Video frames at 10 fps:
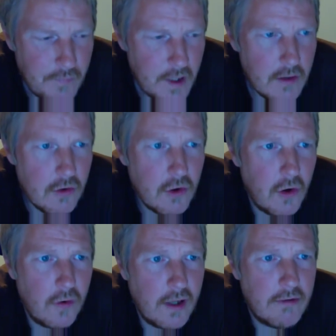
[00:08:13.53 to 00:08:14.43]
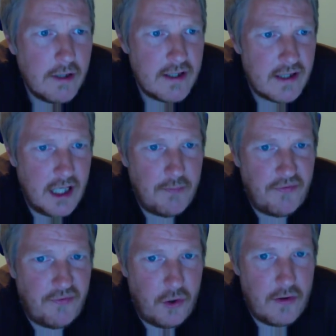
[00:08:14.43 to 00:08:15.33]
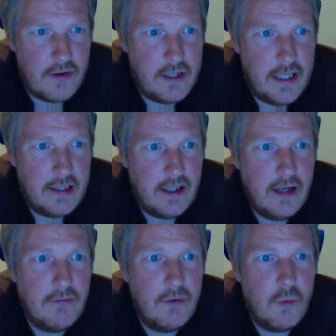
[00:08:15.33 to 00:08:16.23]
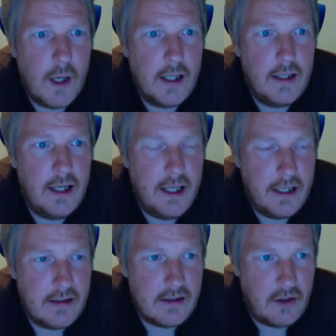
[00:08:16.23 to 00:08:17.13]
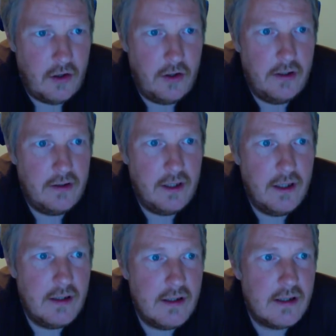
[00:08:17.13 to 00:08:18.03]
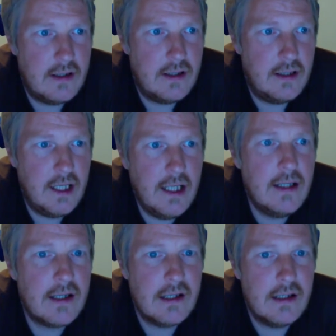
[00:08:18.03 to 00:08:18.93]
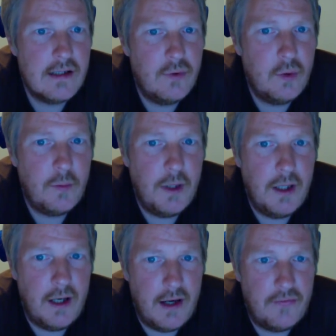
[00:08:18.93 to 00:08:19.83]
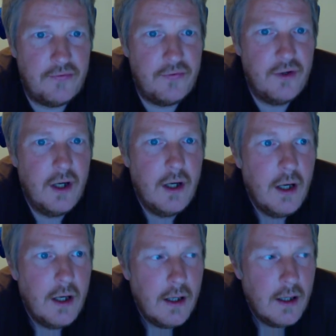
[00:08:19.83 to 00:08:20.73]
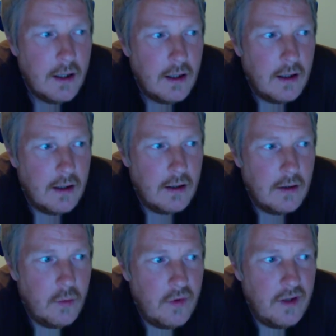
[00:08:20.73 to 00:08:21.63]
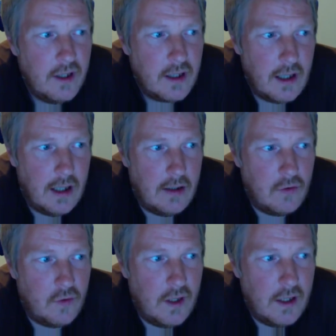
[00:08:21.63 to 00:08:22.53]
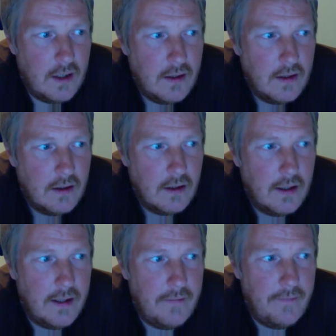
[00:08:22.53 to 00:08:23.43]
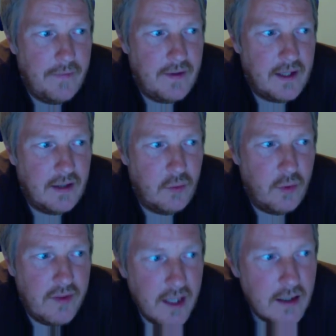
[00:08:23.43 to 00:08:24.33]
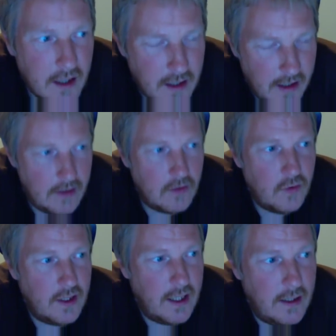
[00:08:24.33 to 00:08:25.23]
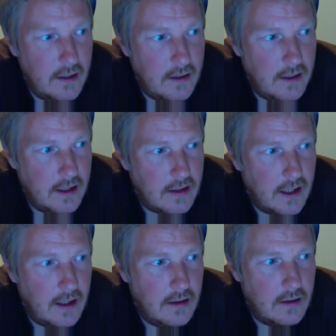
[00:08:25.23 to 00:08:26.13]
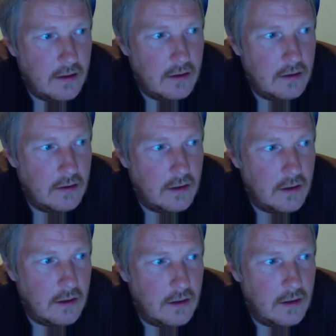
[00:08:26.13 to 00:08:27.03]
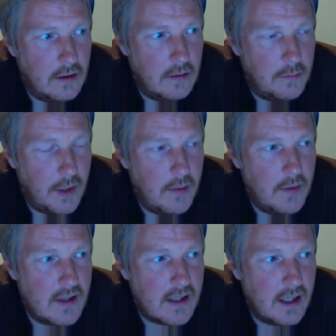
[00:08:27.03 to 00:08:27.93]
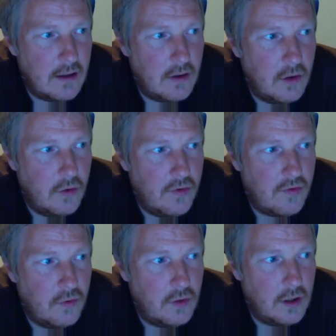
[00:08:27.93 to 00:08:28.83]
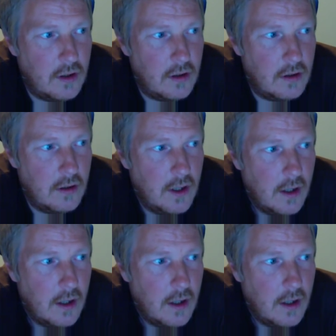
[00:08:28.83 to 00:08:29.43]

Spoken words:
you go even a step further, that even one X current instance would be enough within a country, and that within the country then it can the payments can go through the